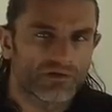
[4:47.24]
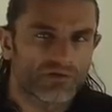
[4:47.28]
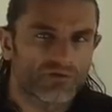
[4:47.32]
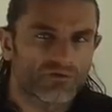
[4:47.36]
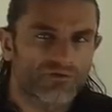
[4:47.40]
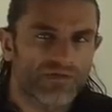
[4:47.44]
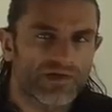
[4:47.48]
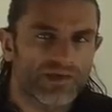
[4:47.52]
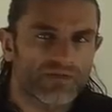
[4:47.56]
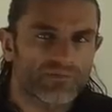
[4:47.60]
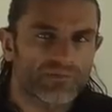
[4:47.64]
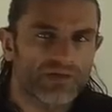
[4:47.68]

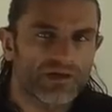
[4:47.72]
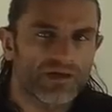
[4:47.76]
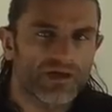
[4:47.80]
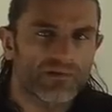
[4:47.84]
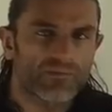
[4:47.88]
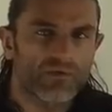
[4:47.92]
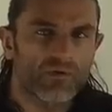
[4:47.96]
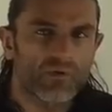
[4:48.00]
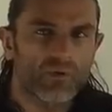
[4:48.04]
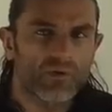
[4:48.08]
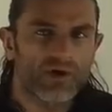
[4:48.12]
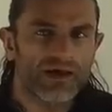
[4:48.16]
You'll then
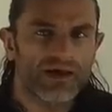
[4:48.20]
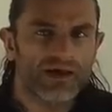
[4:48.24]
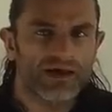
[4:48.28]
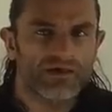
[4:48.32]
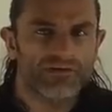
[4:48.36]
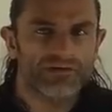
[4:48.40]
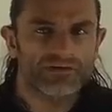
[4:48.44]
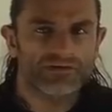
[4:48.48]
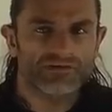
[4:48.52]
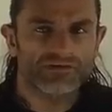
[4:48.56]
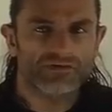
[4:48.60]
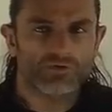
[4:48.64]
become
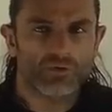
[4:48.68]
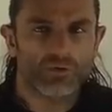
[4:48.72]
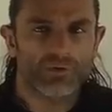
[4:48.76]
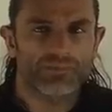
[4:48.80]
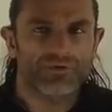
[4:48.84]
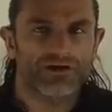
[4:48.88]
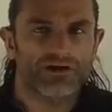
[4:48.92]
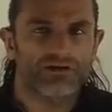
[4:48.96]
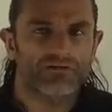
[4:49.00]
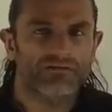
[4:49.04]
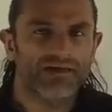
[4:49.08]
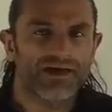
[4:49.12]
aware that
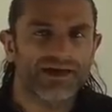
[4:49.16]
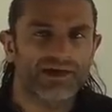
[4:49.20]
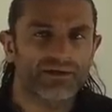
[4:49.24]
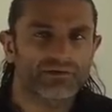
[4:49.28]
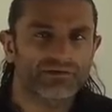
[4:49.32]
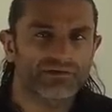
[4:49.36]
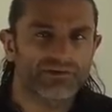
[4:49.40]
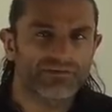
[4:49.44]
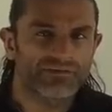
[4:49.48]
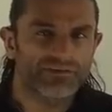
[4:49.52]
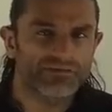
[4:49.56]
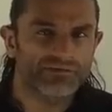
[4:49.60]
swimming
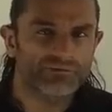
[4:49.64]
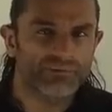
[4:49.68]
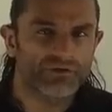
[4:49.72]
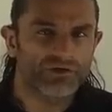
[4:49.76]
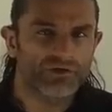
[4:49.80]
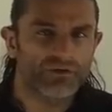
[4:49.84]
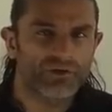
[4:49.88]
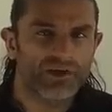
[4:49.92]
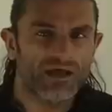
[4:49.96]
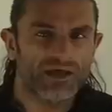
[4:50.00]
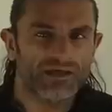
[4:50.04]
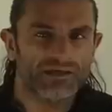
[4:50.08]
around in this
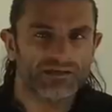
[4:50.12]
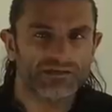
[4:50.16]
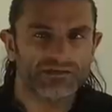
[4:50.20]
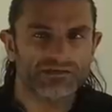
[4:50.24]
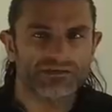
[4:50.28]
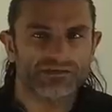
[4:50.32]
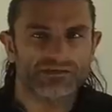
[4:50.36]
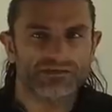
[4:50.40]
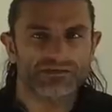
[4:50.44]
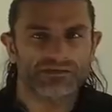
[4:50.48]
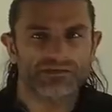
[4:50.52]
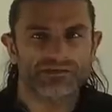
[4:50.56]
blue
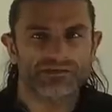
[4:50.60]
light